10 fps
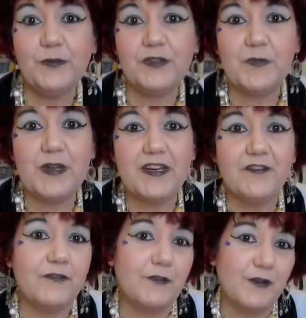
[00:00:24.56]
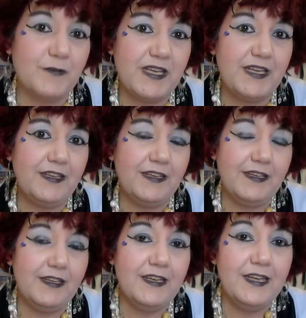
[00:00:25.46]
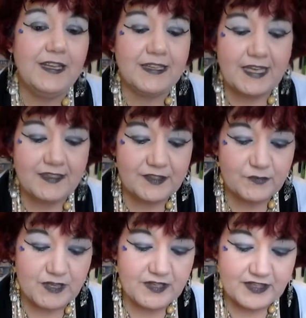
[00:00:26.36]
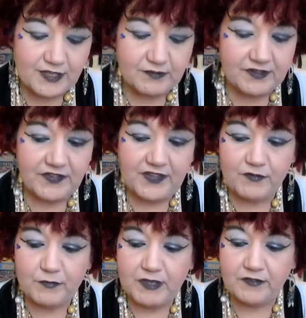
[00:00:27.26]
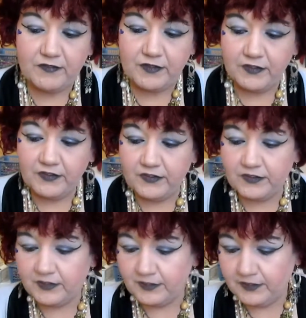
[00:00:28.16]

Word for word: was made for me. Last month I received my first